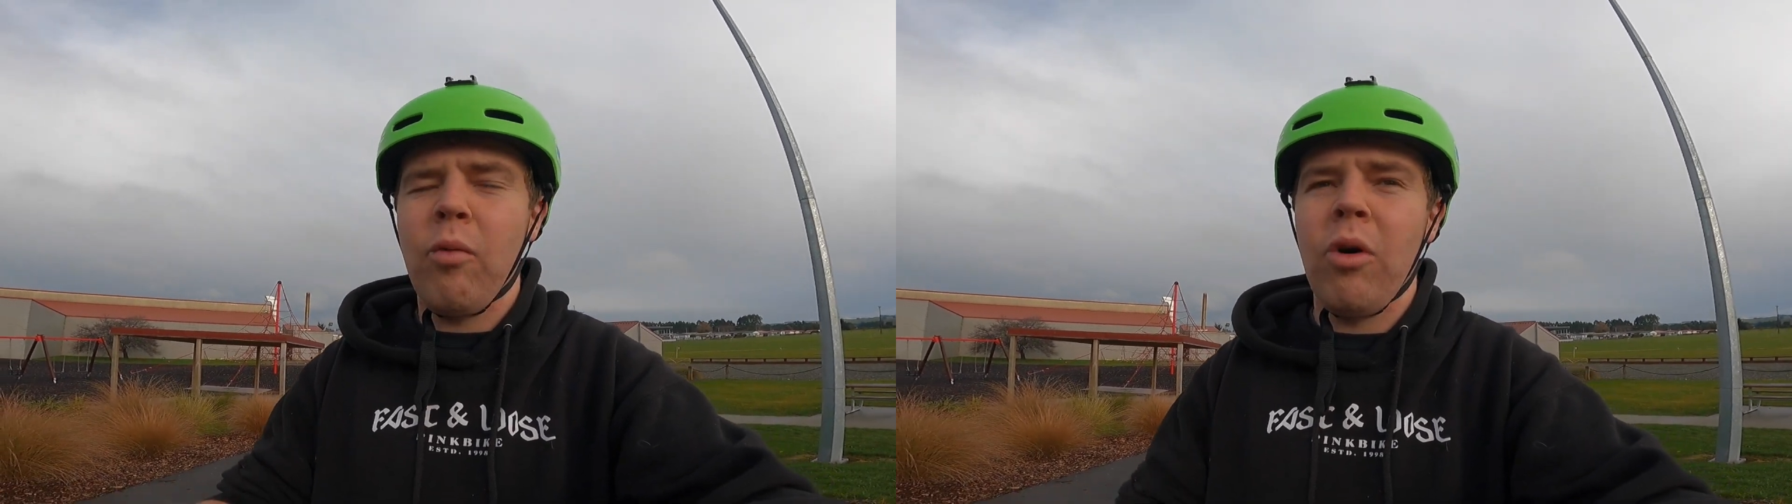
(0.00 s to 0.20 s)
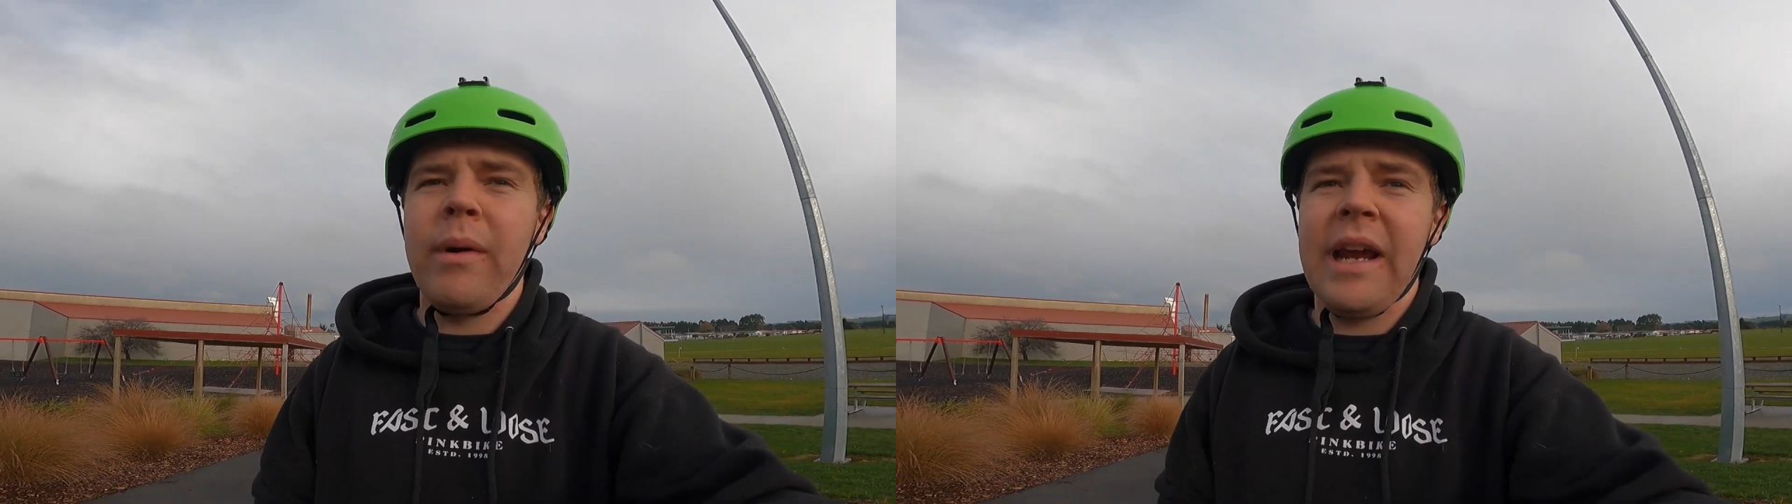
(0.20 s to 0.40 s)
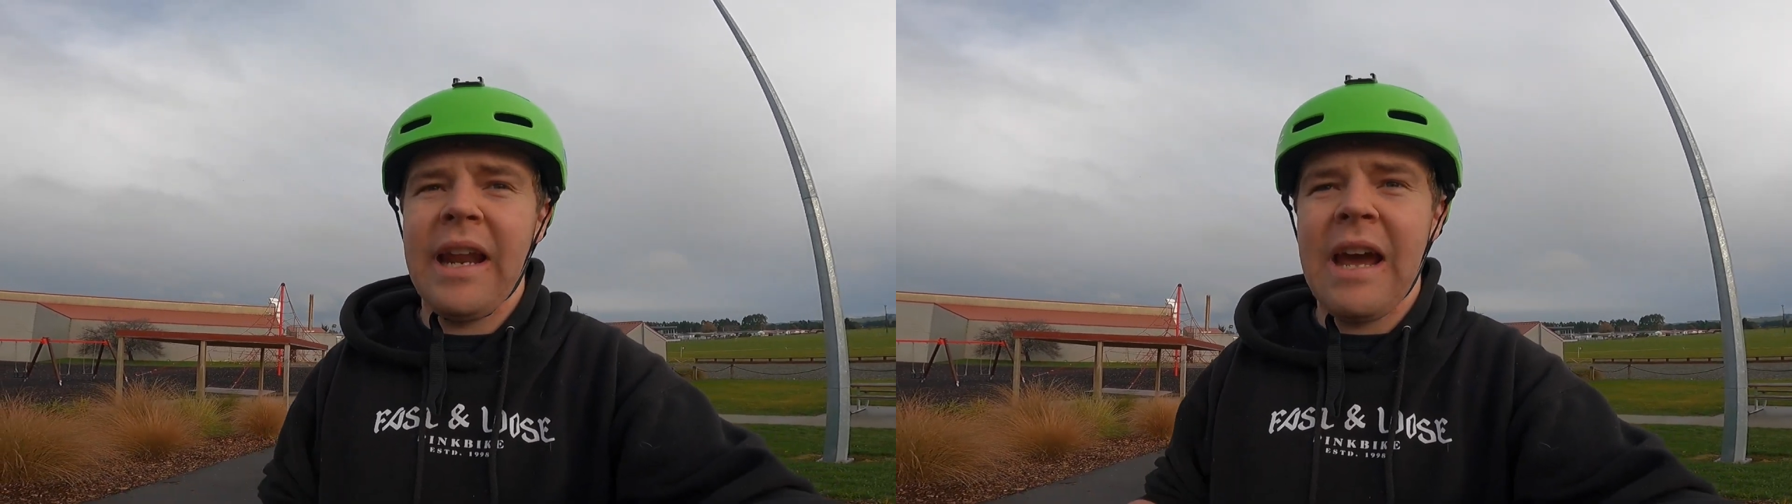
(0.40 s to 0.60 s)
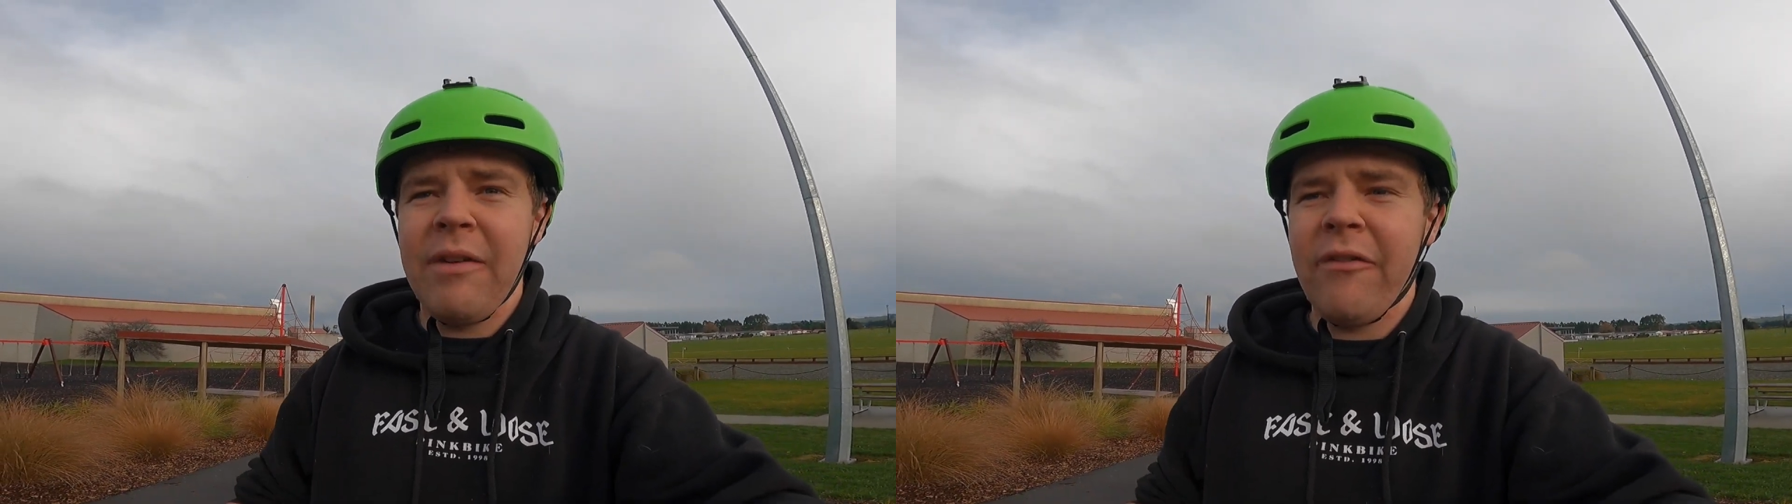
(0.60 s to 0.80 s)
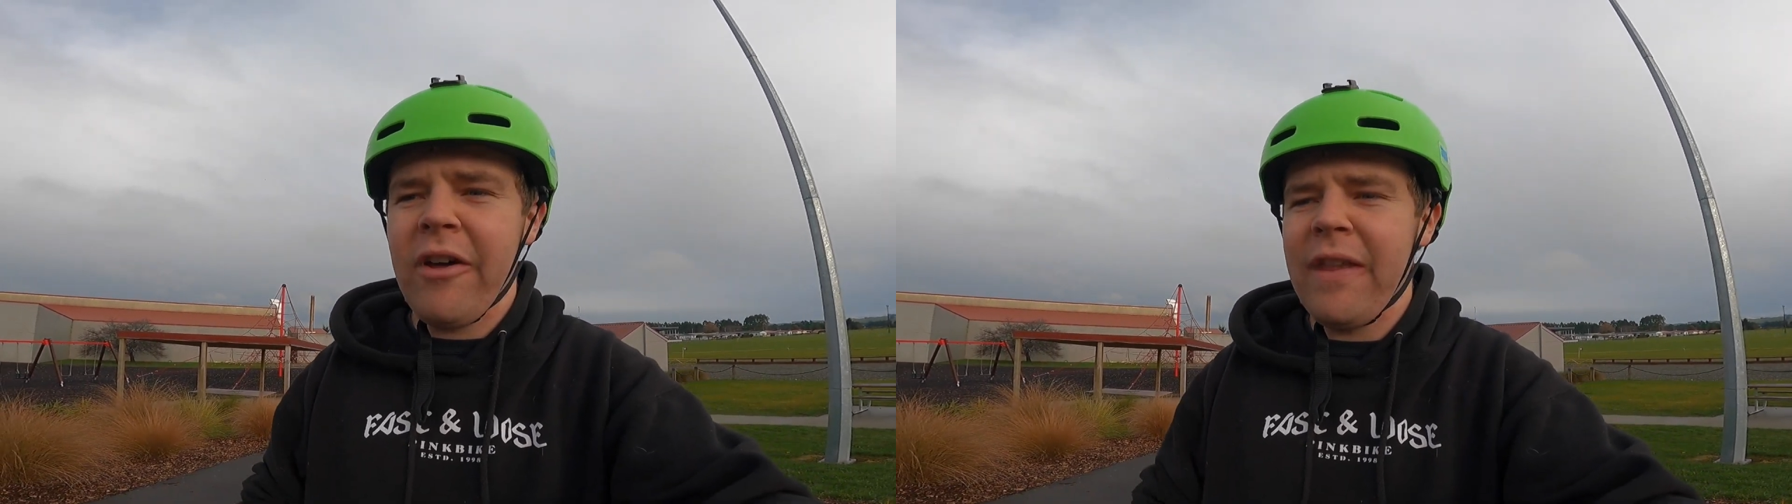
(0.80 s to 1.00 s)
warm again and
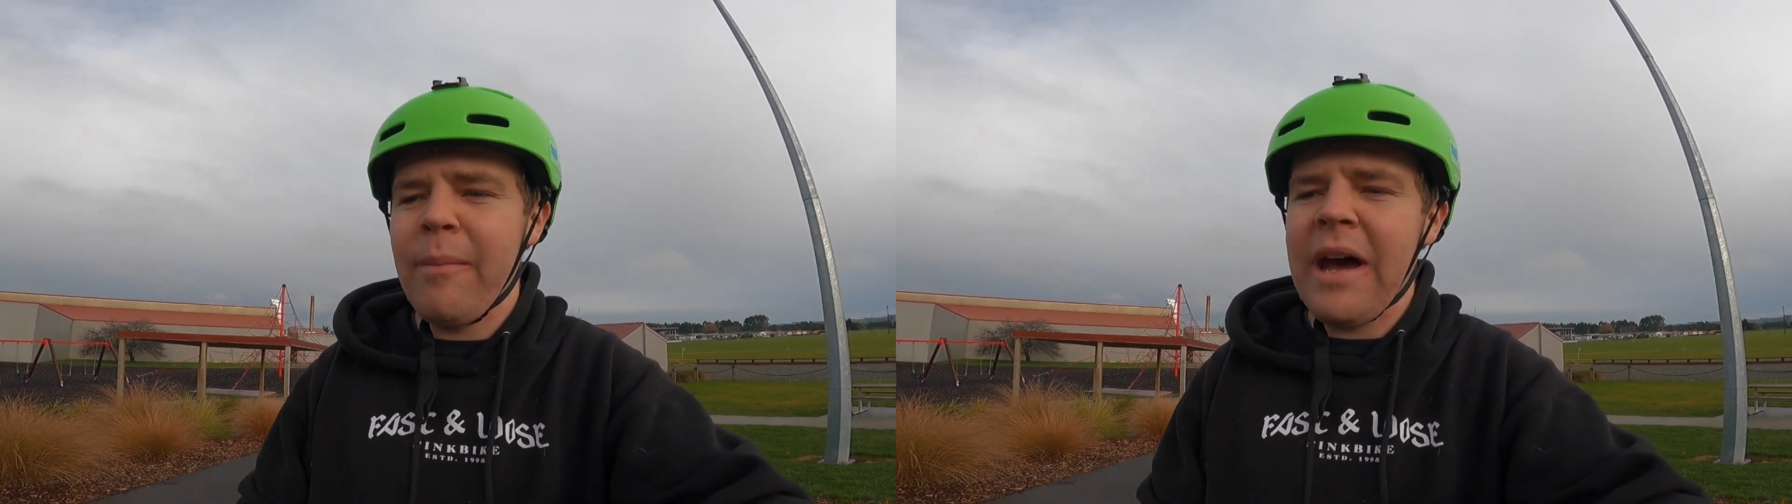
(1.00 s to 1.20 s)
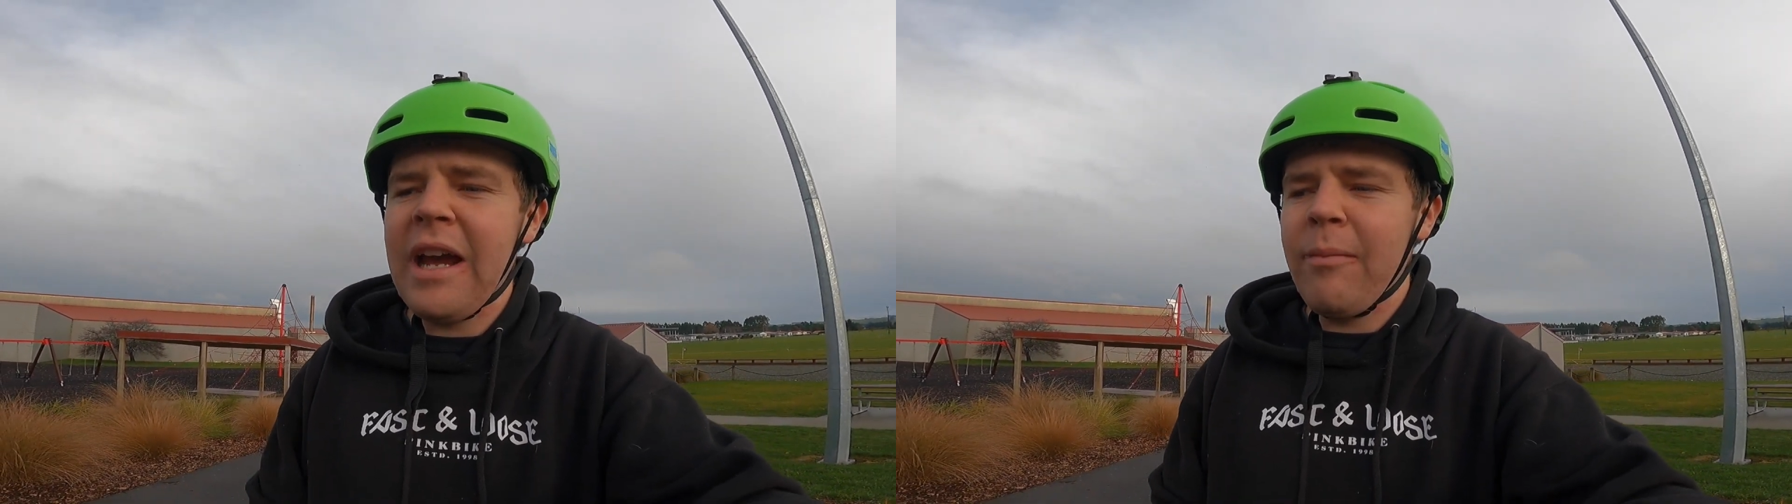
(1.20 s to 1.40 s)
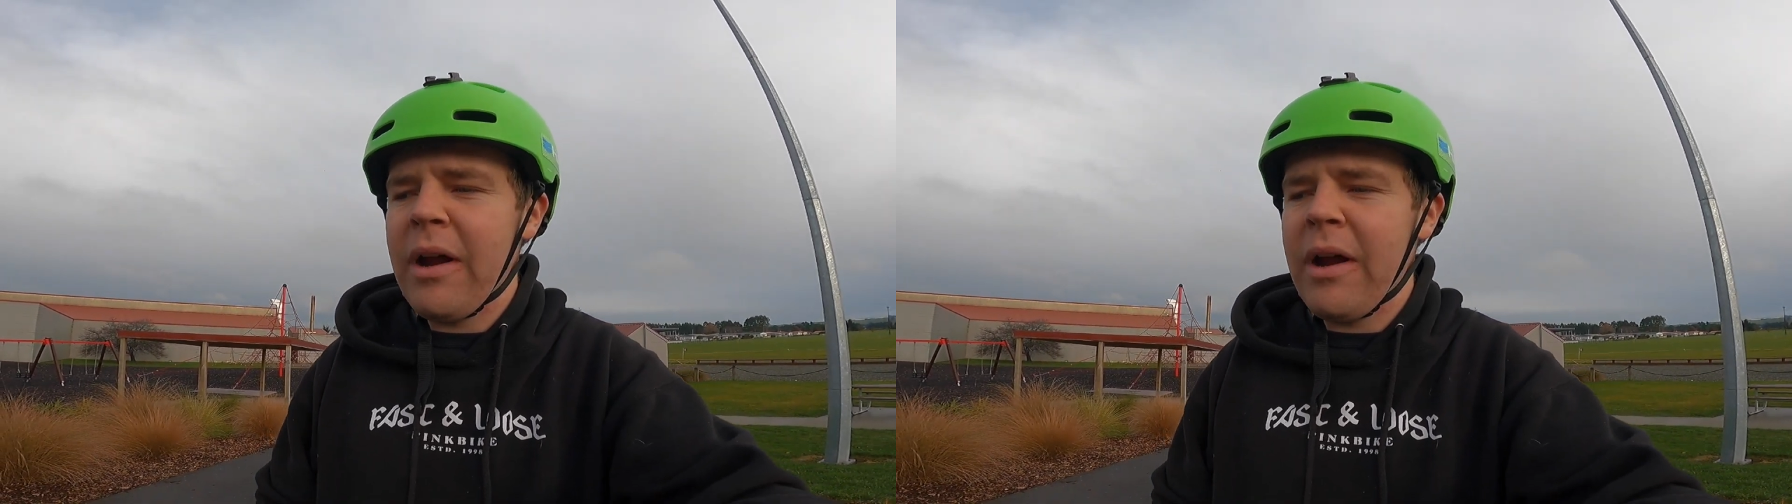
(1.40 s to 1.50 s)
having fun on the bike.